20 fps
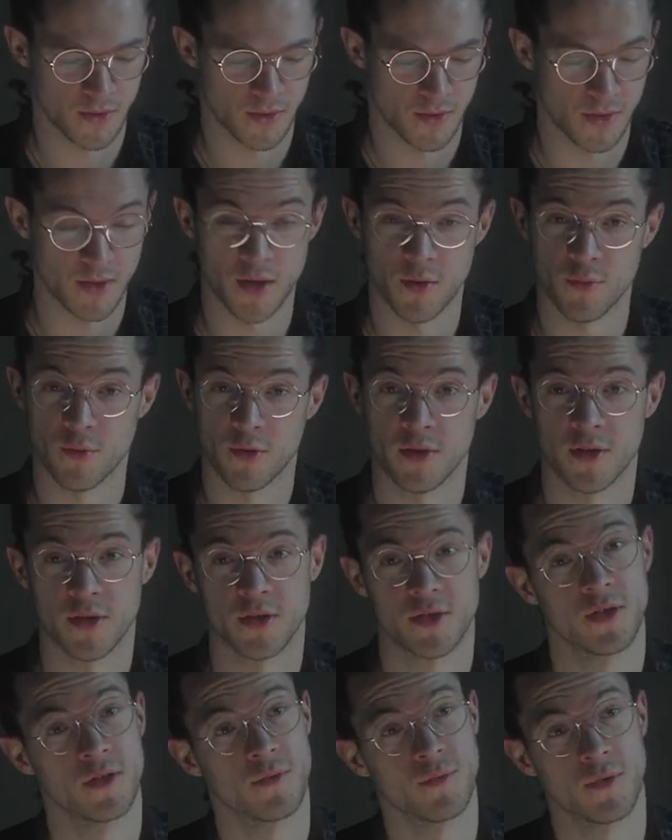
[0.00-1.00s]
That one,
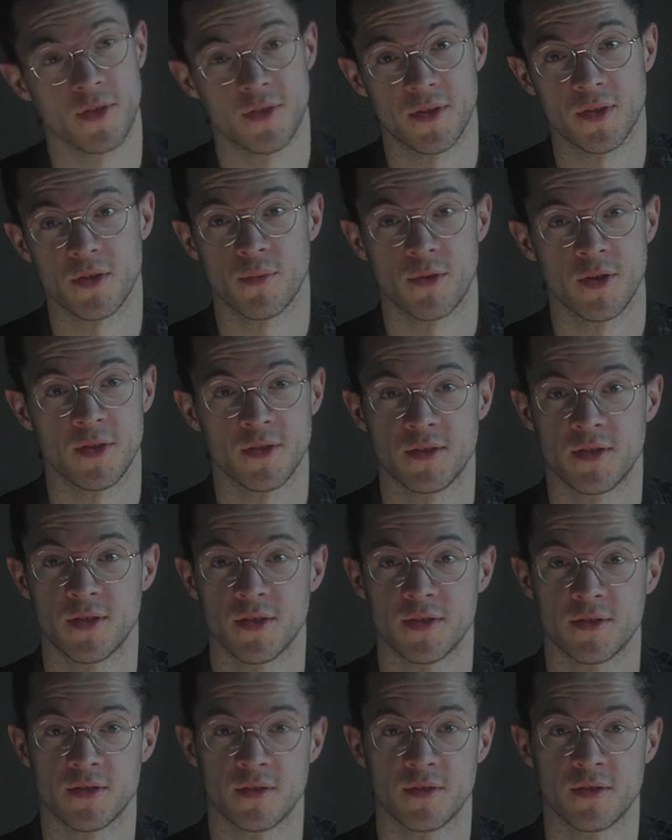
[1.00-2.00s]
actually, when I think about
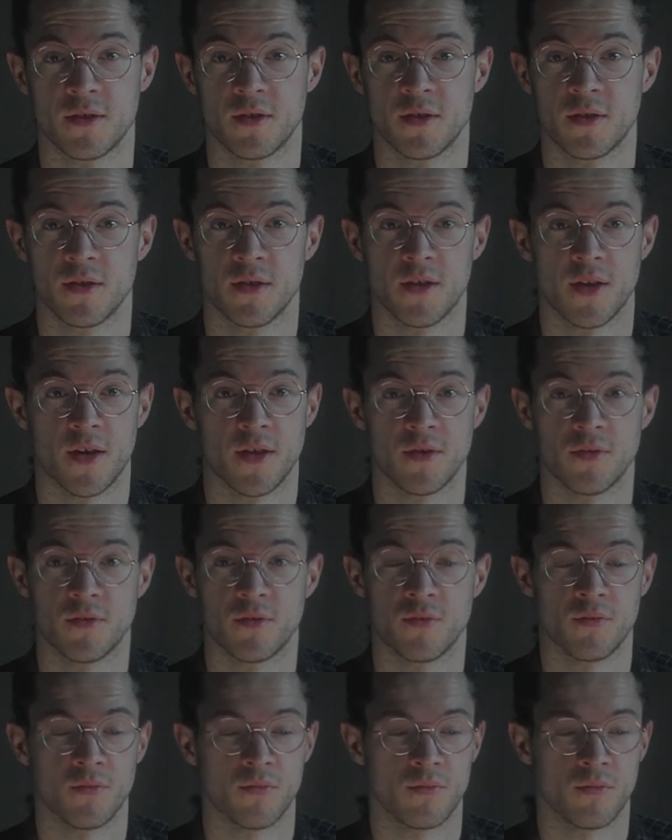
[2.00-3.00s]
it, I don't
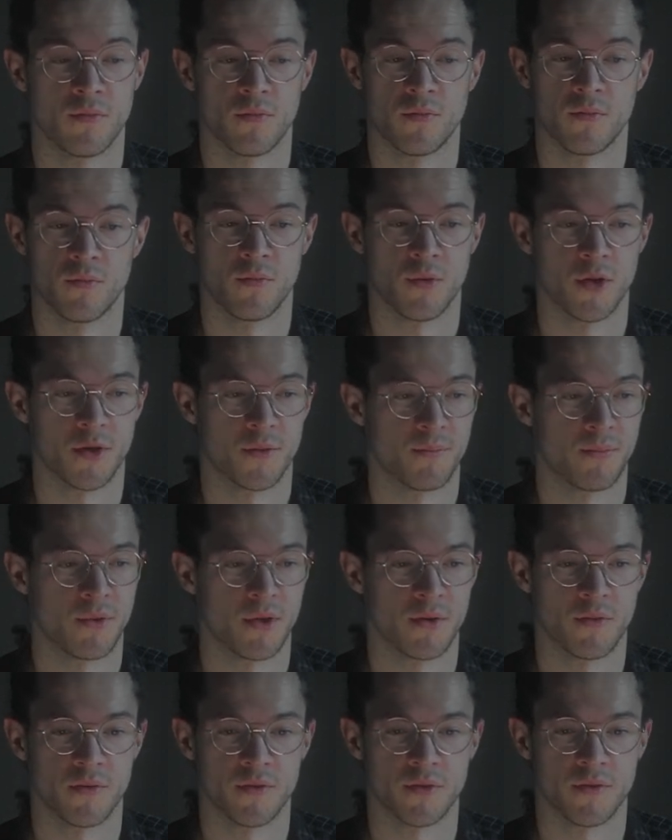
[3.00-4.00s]
know what
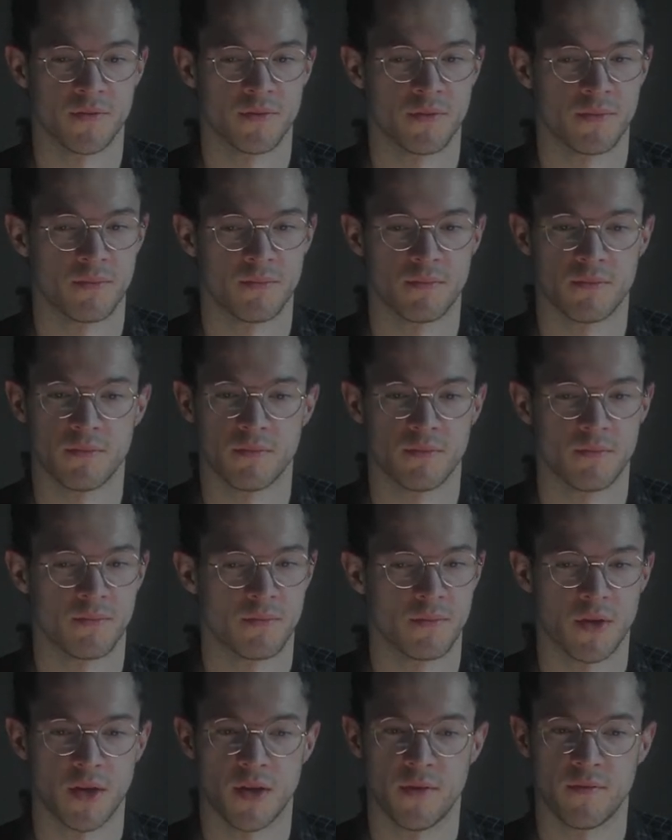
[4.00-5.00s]
periods of,
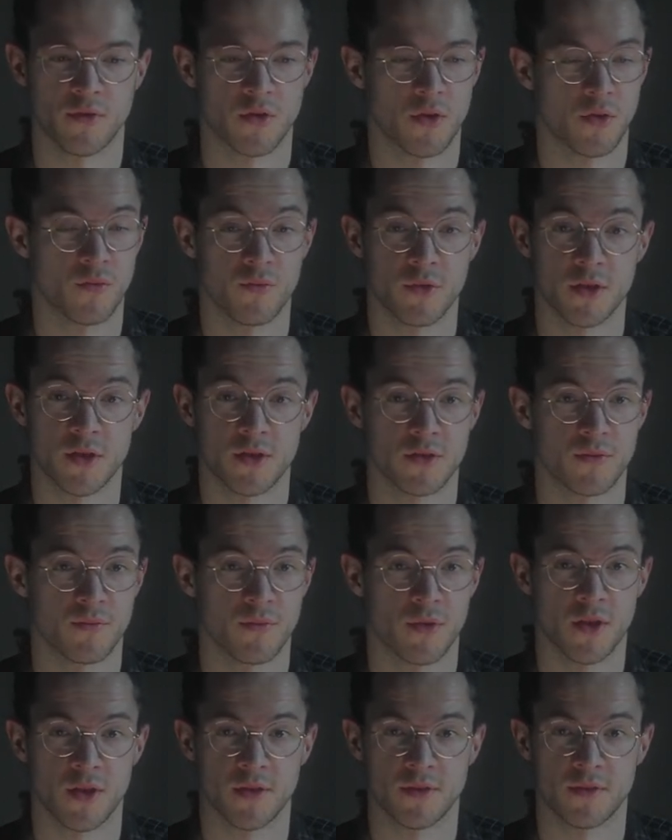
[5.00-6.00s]
I haven't gone weeks
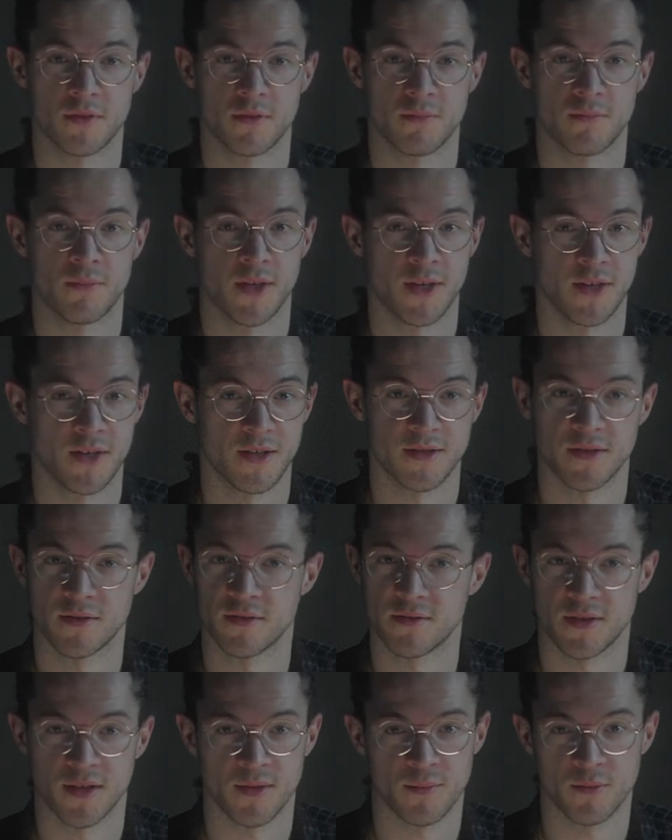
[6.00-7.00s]
without mindless
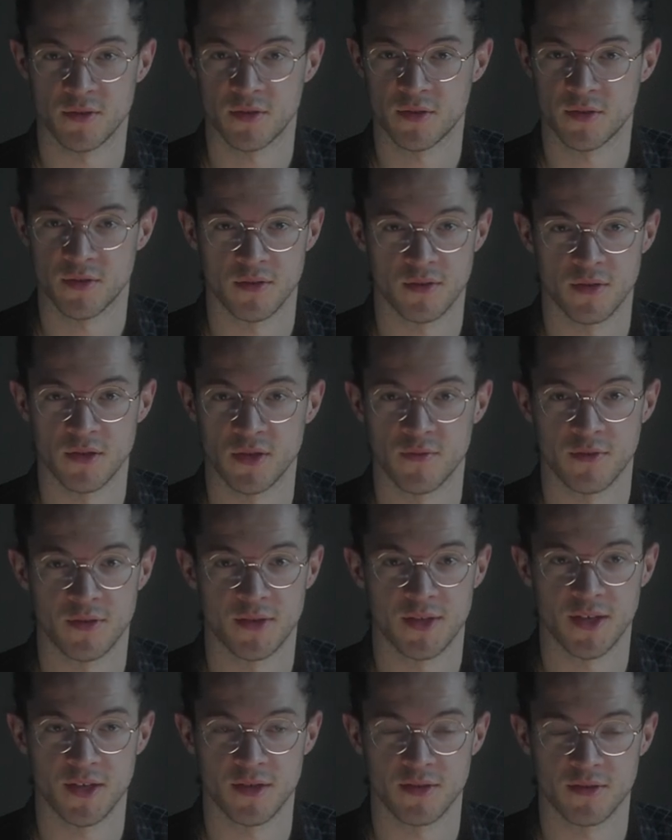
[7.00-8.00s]
entertainment, not even
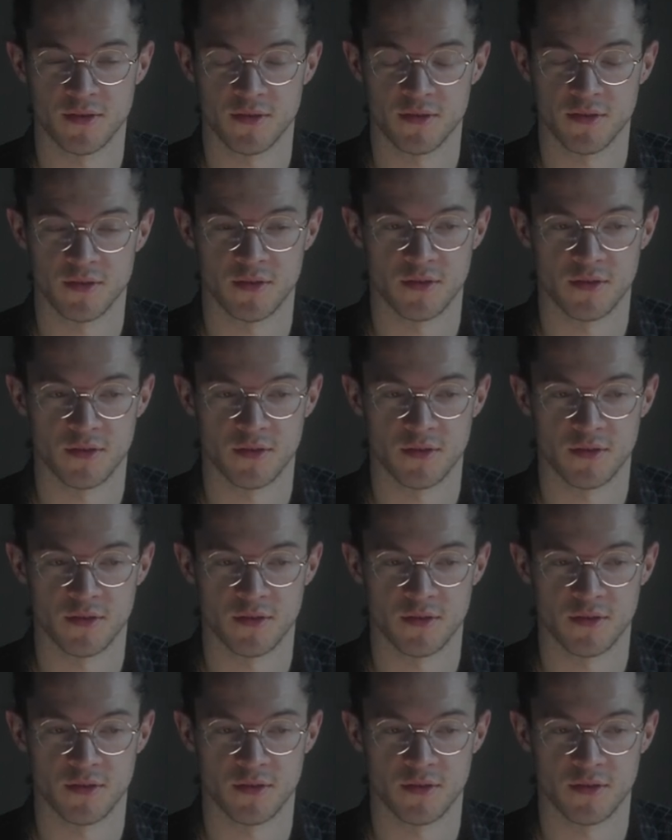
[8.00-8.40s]
days.